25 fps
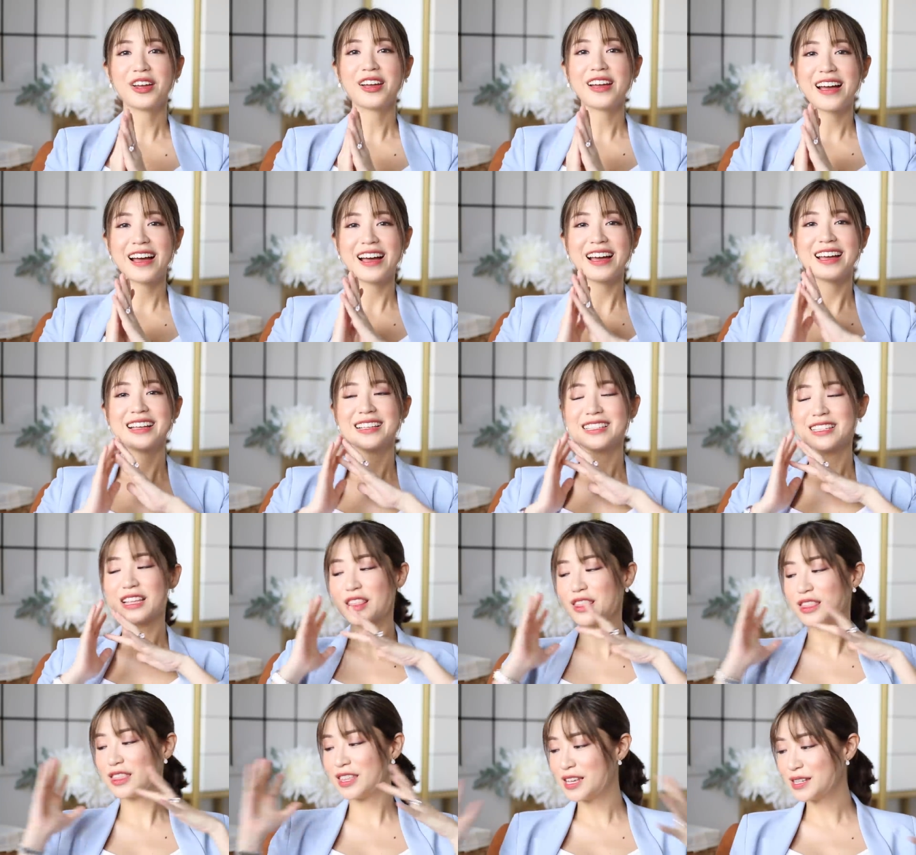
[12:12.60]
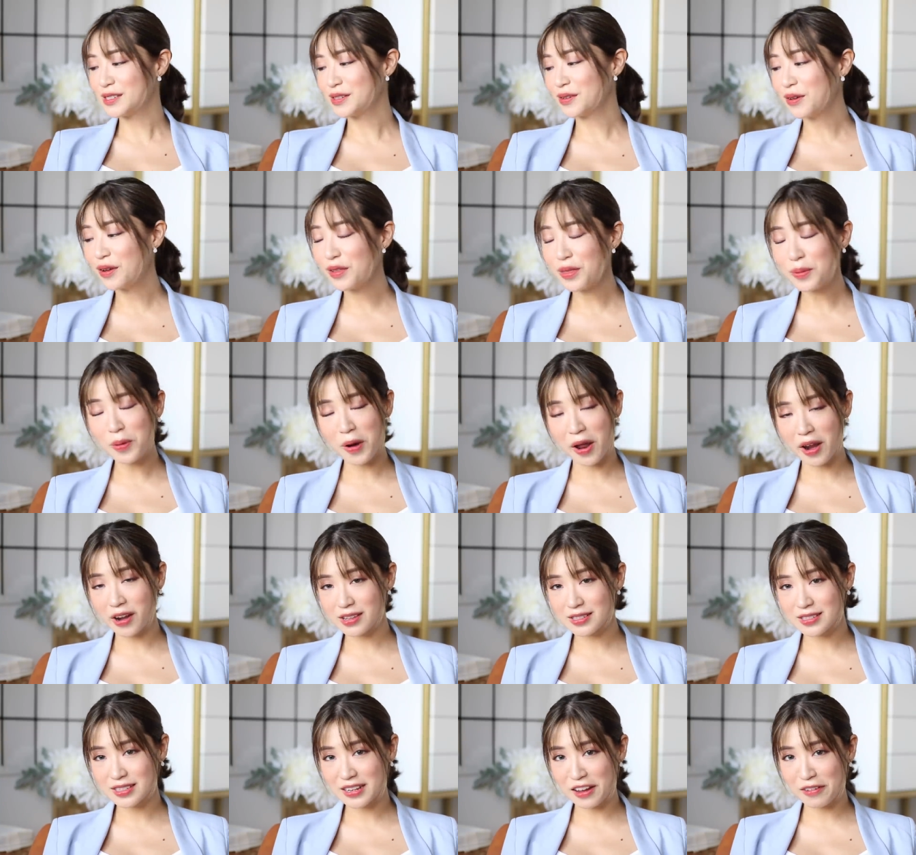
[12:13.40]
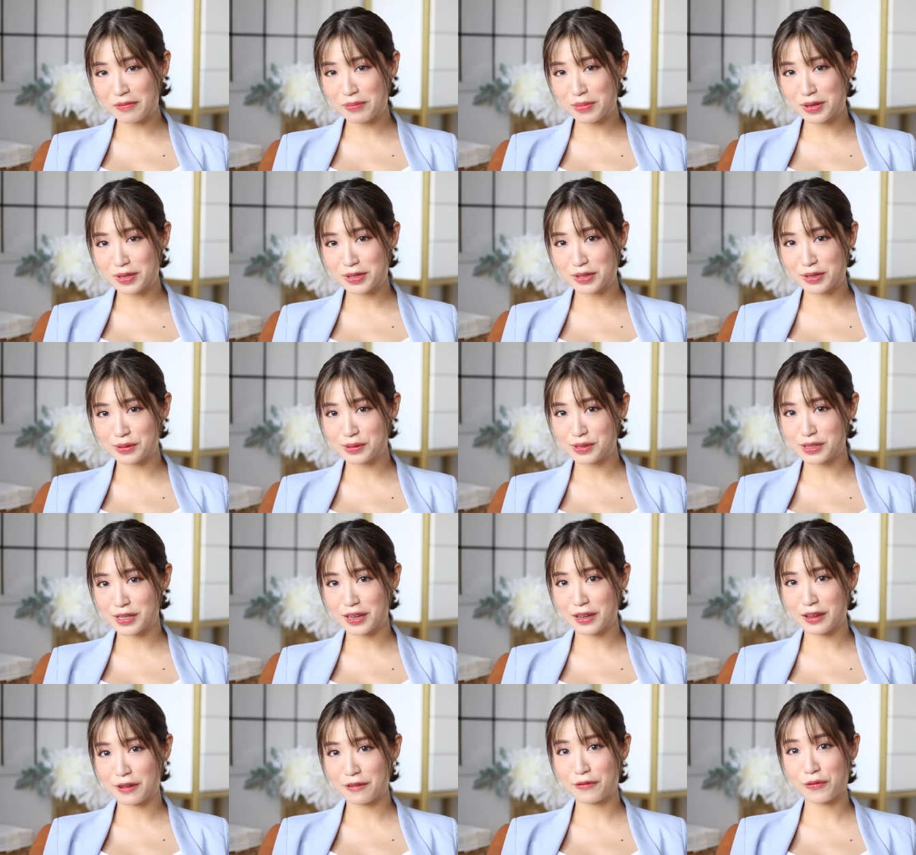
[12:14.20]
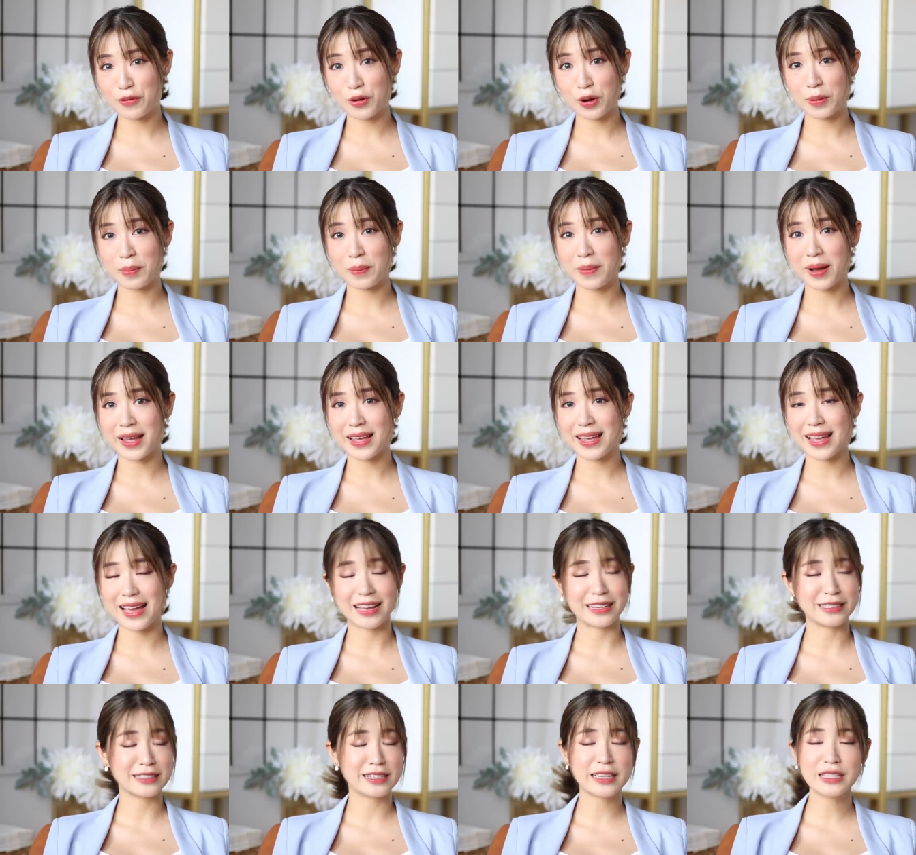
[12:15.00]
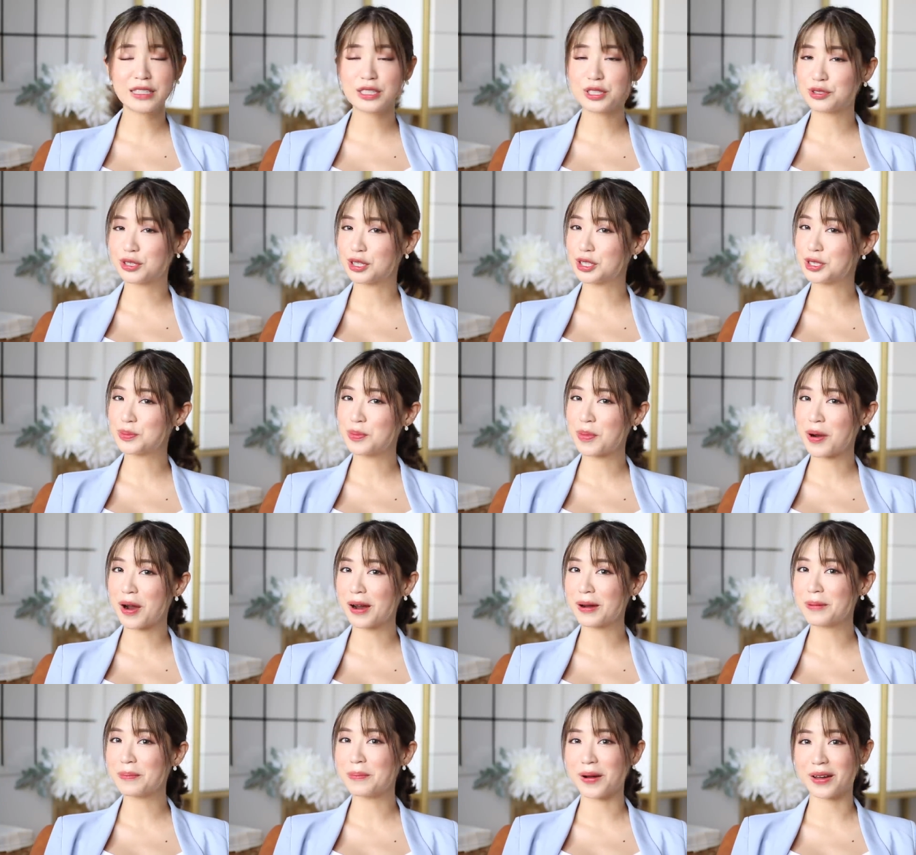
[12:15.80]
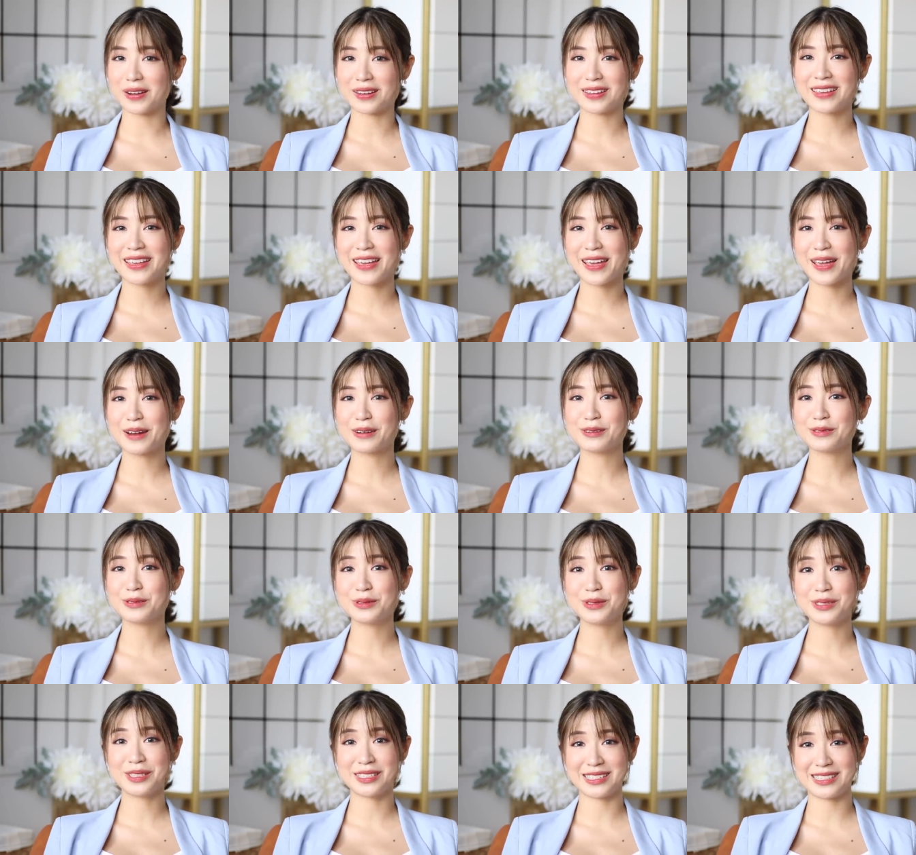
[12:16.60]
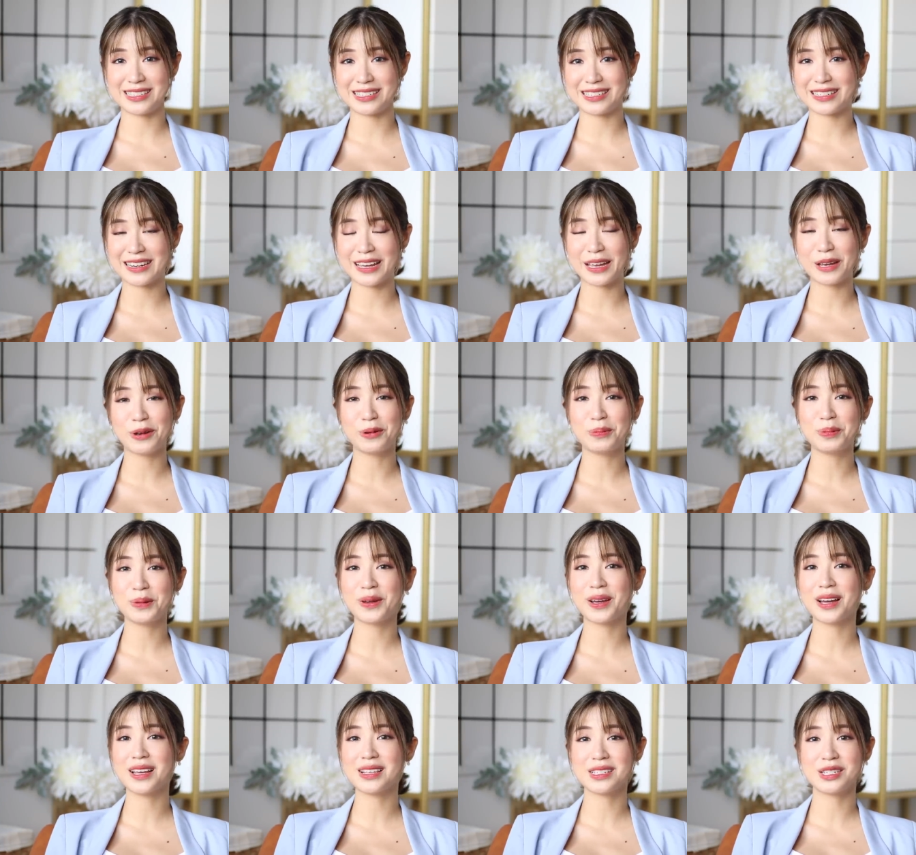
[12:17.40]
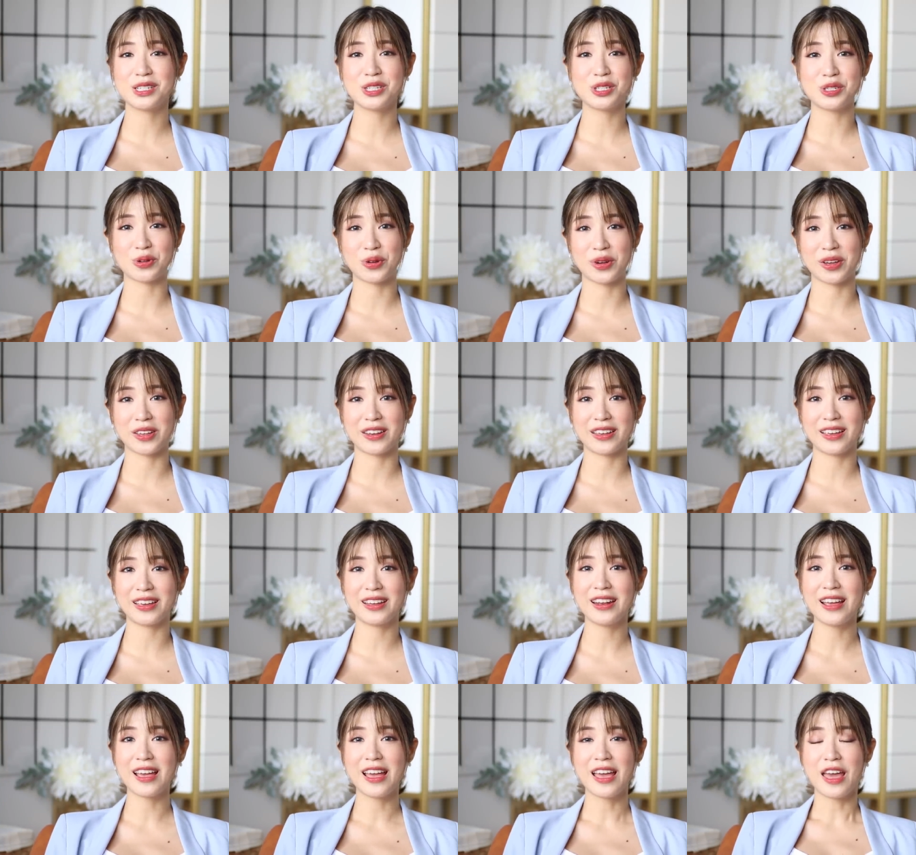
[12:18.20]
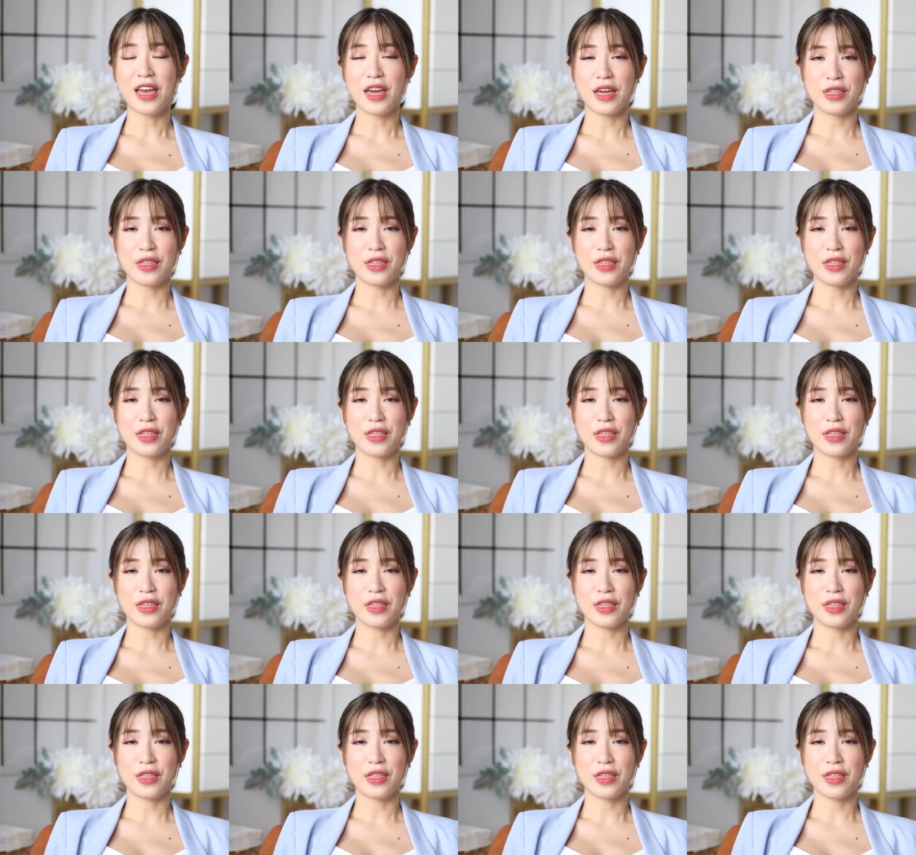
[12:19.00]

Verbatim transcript: right guys, these are all the products that I've been using for my anti-stretch mark body care routine. I hope you guys enjoyed it.